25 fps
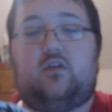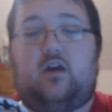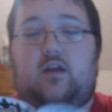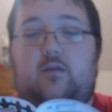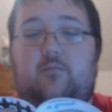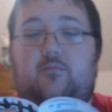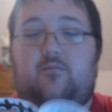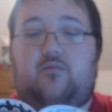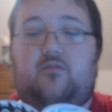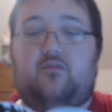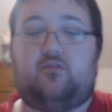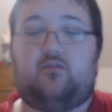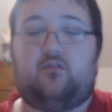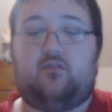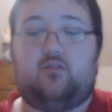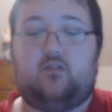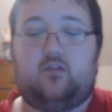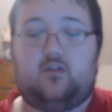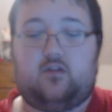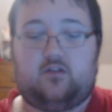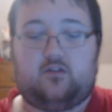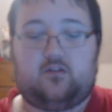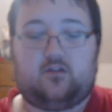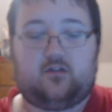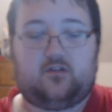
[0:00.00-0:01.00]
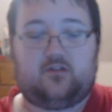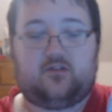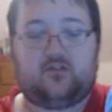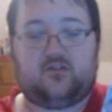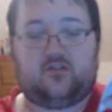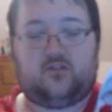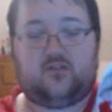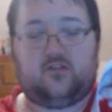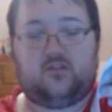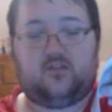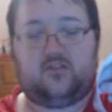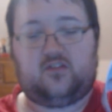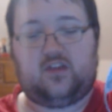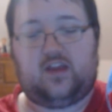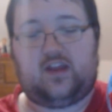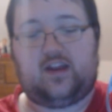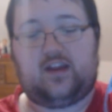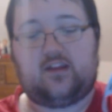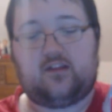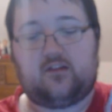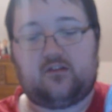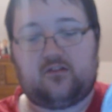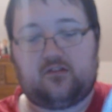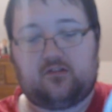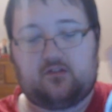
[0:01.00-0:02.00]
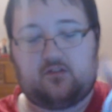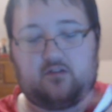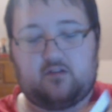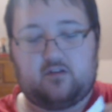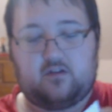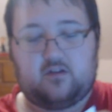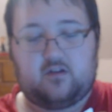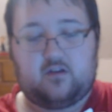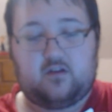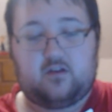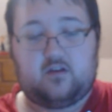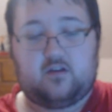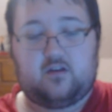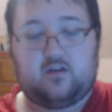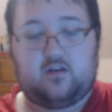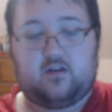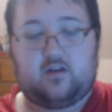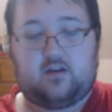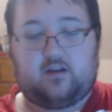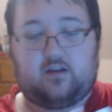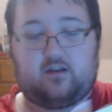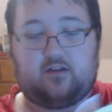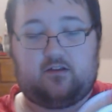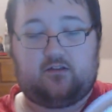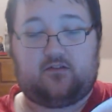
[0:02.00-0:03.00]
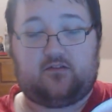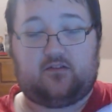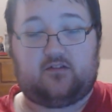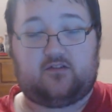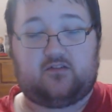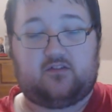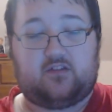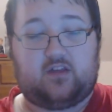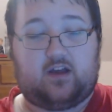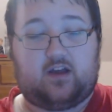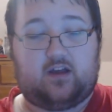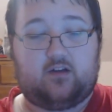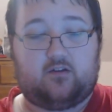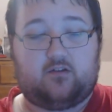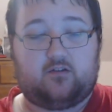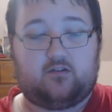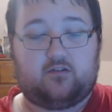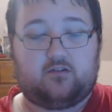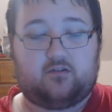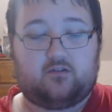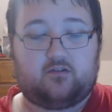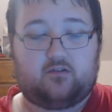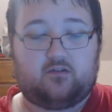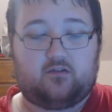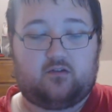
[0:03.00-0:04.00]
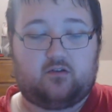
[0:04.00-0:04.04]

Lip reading: types, the settings, I guess, the styles.